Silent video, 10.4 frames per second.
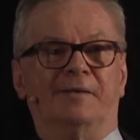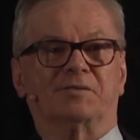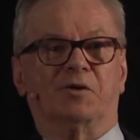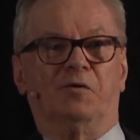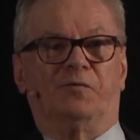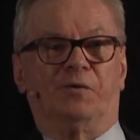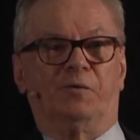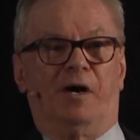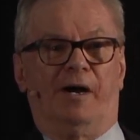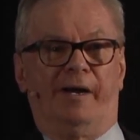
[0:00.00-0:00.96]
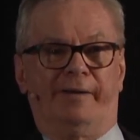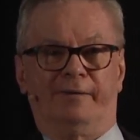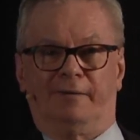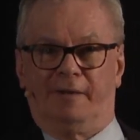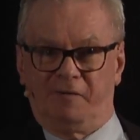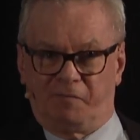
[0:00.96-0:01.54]
let's go for a ride in a
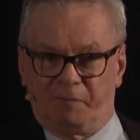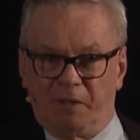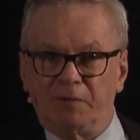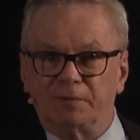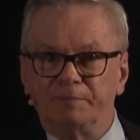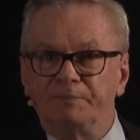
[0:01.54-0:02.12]
lifeboat.